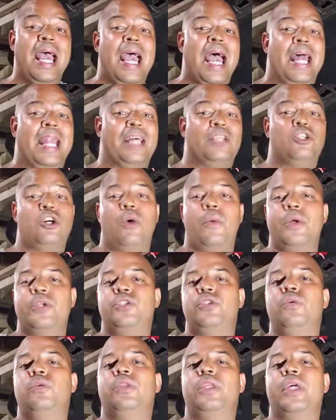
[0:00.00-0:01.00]
And as
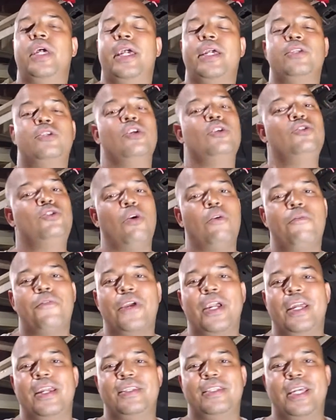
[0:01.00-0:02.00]
always, two things. Don't
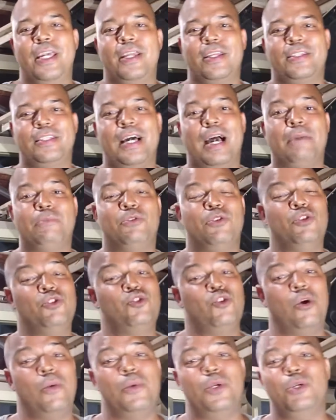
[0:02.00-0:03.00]
forget to take the time to
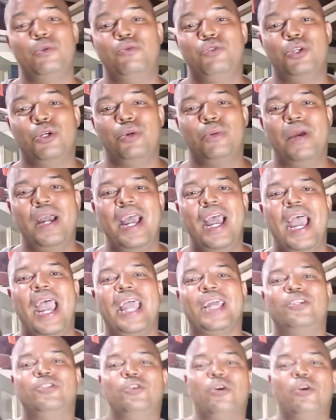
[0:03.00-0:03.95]
enjoy what you do. And